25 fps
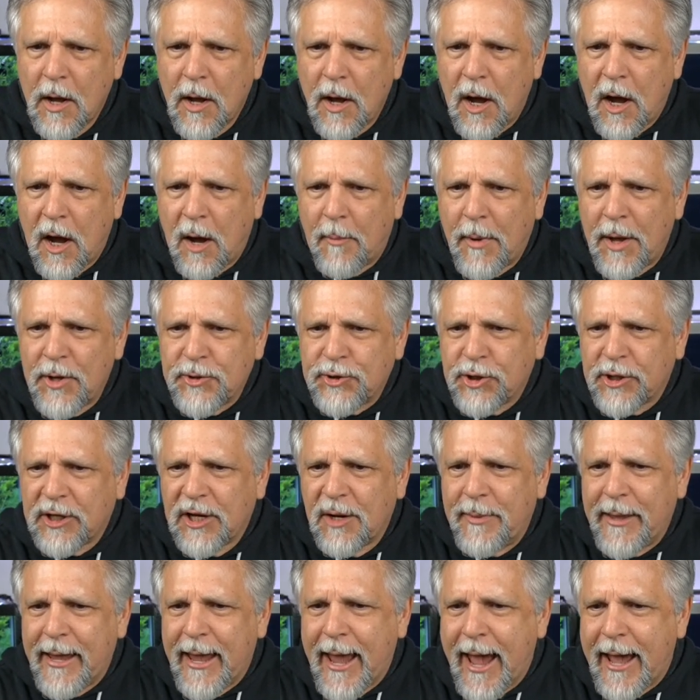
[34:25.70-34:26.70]
I'm also going
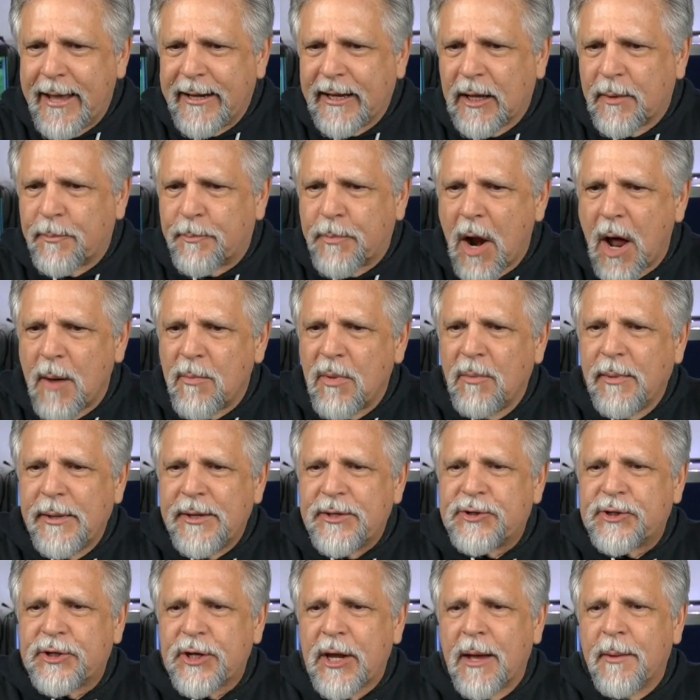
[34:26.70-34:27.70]
to be adding probably
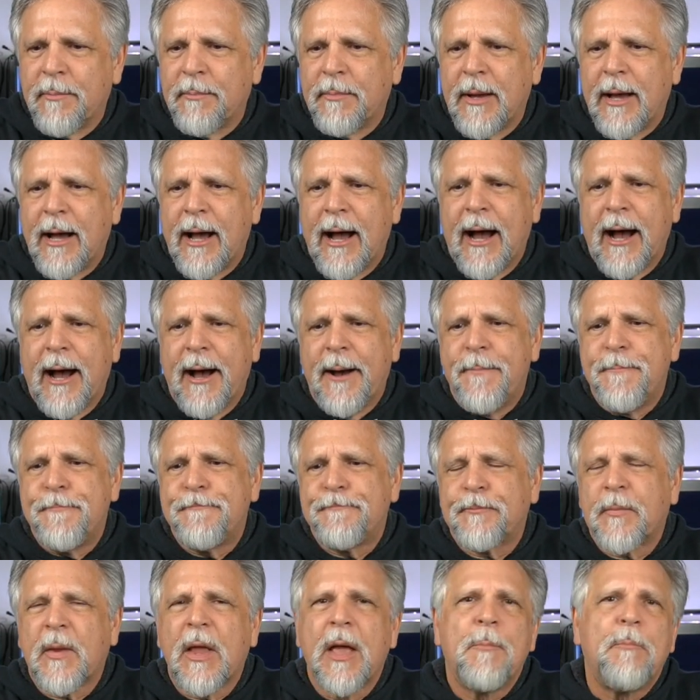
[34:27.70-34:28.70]
some
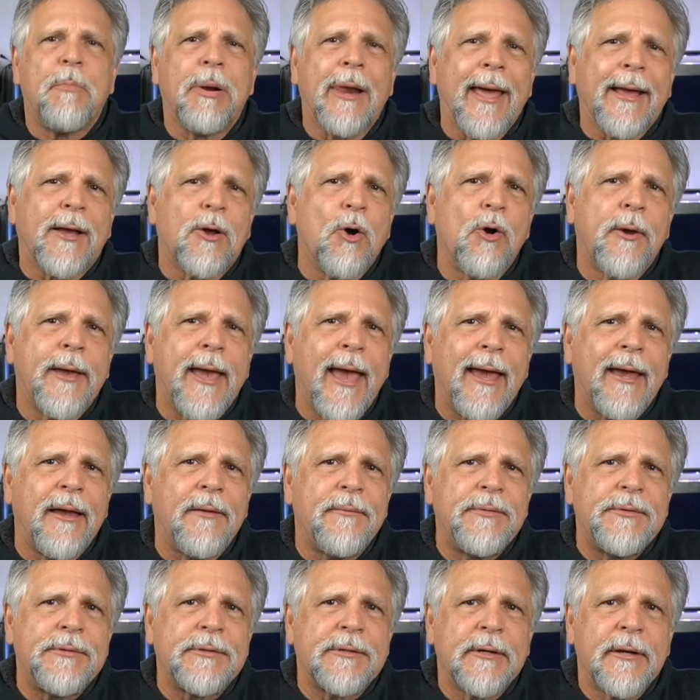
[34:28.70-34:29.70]
um, pleco
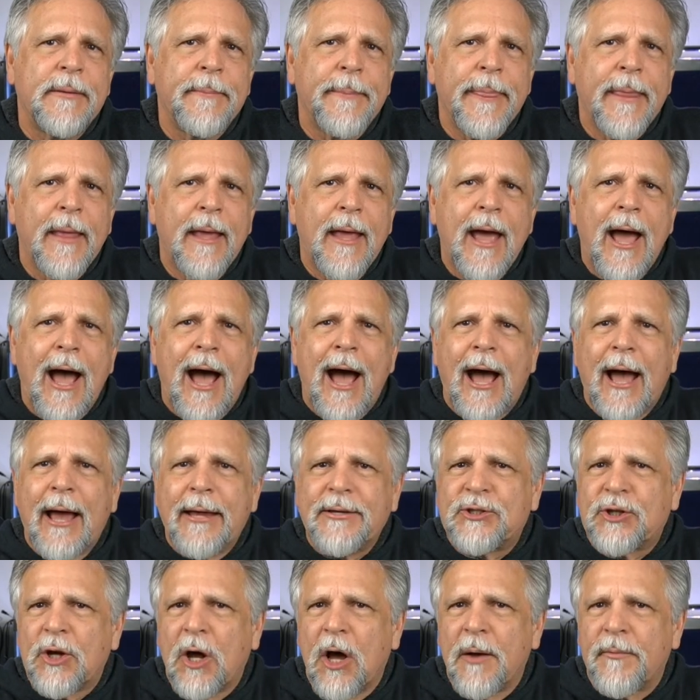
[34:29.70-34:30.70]
caves I
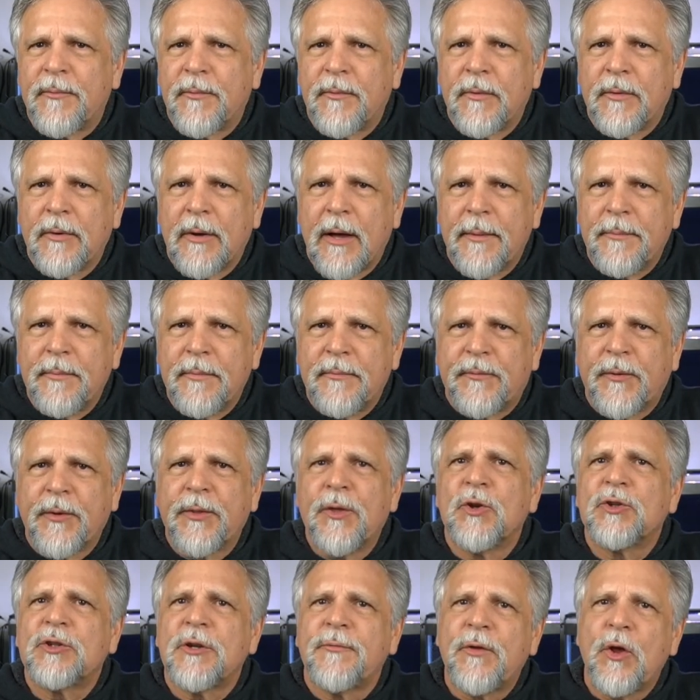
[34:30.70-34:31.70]
saw, for
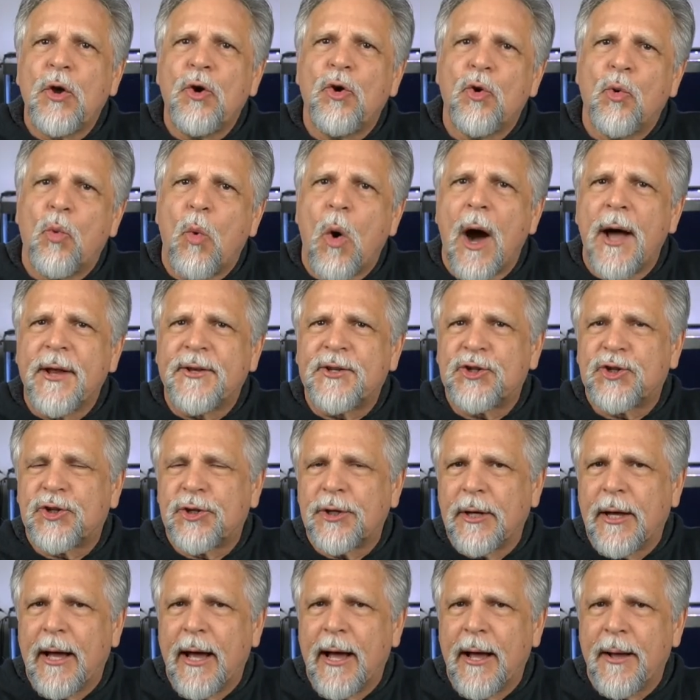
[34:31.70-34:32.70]
those of you who
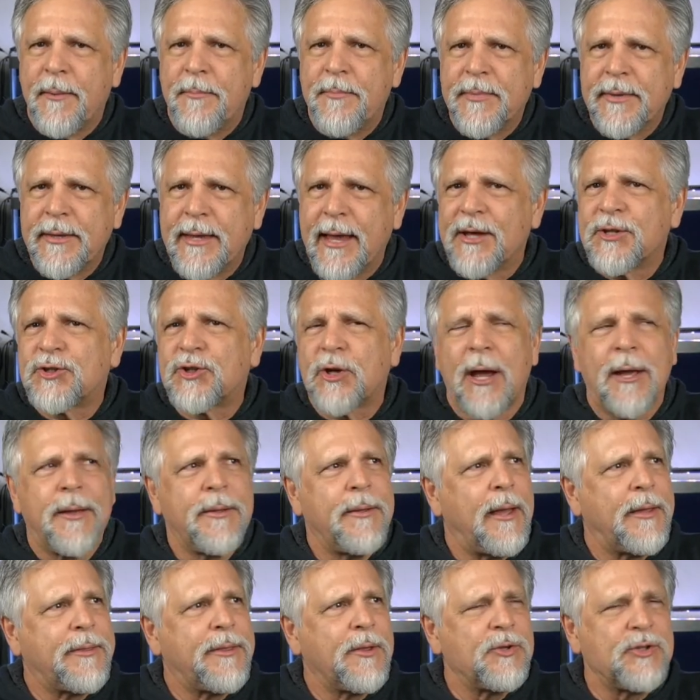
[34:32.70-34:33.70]
watched um, yesterday,
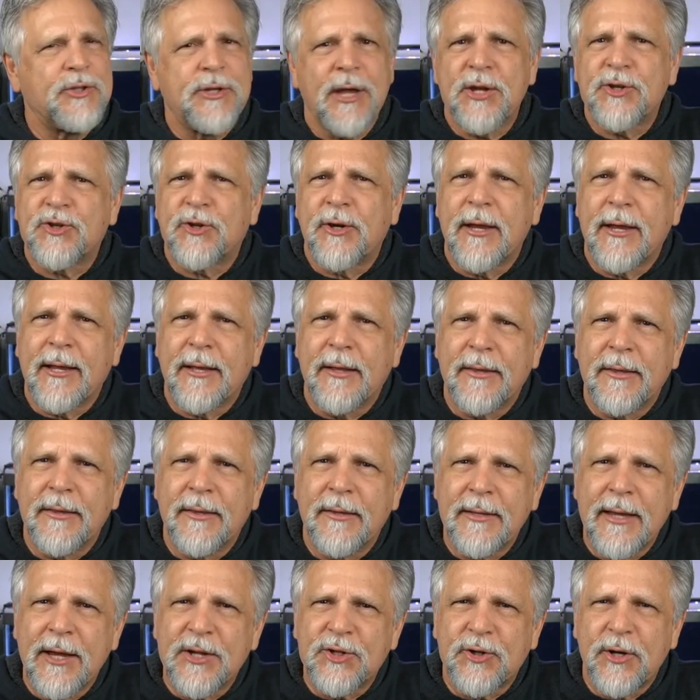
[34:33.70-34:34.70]
I think it was yesterday,
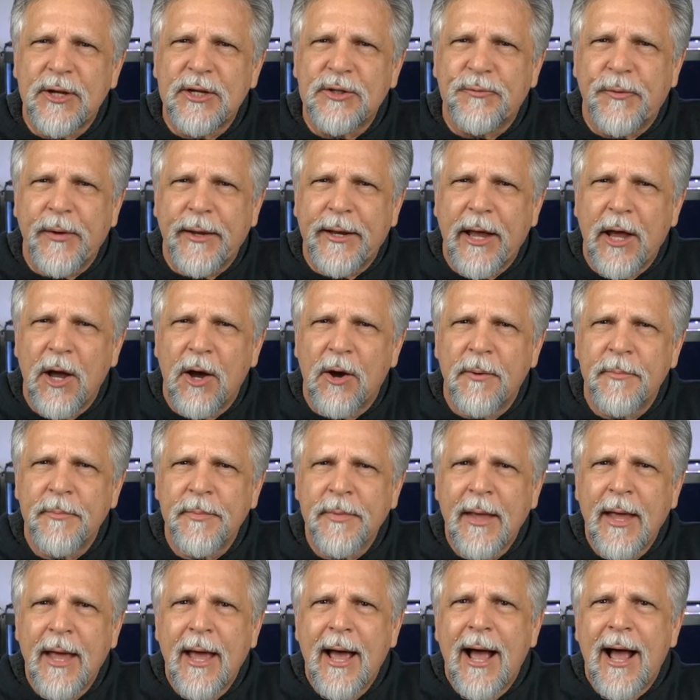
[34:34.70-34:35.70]
yesterday's video,
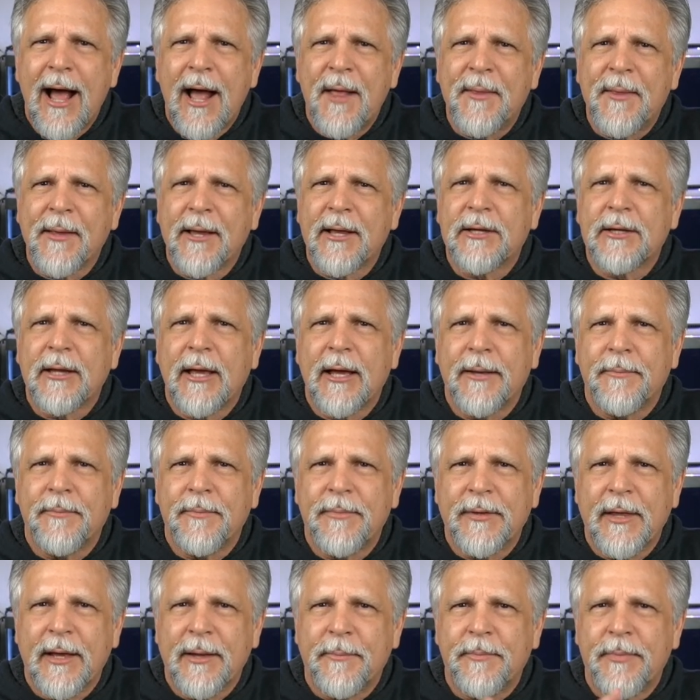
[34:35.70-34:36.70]
I think it, uh,
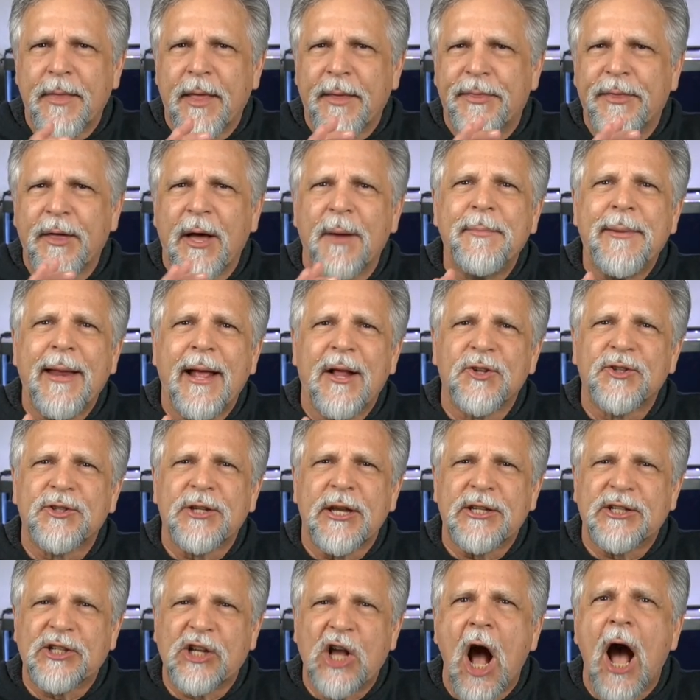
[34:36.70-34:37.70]
the, the, thumbnail
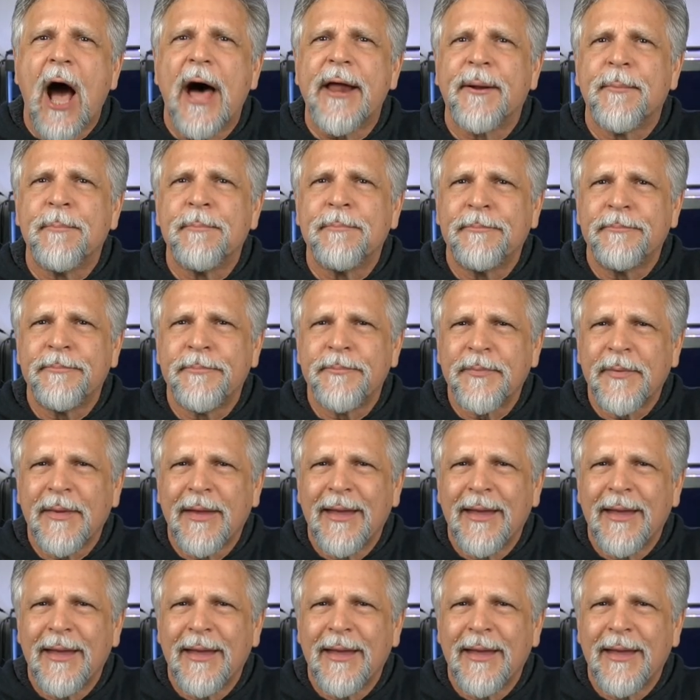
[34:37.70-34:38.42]
says got them.